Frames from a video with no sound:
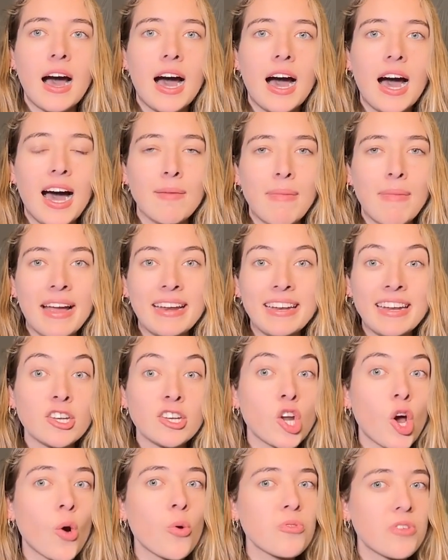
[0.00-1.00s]
I
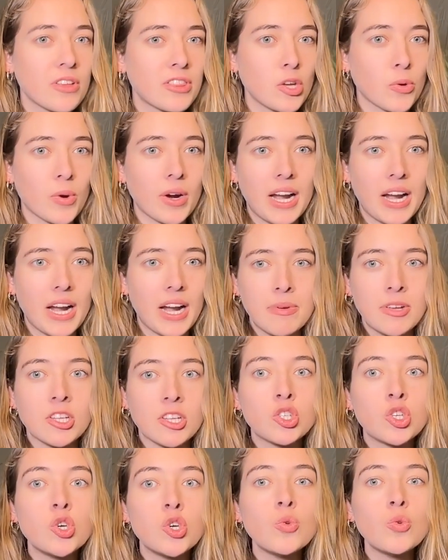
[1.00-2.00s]
didn't know that there were going to
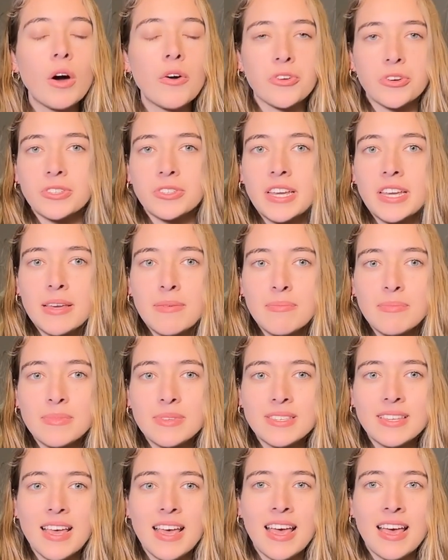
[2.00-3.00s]
be 2 other
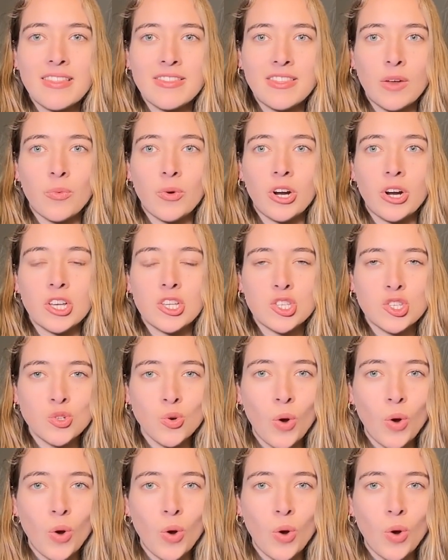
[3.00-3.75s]
teams that were